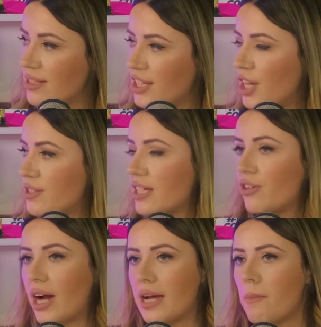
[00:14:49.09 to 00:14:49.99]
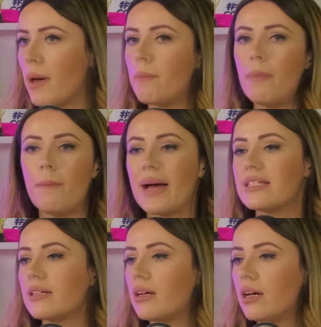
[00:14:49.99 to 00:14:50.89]
you know, to create
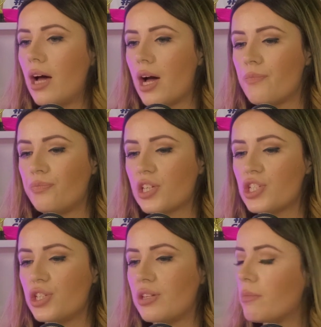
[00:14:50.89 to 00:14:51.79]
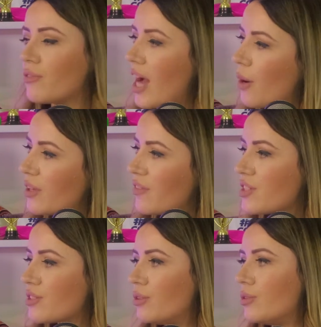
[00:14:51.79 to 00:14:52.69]
better student morale within
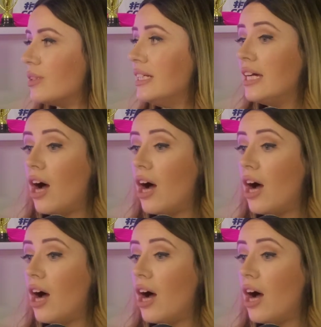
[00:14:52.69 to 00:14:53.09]
the school,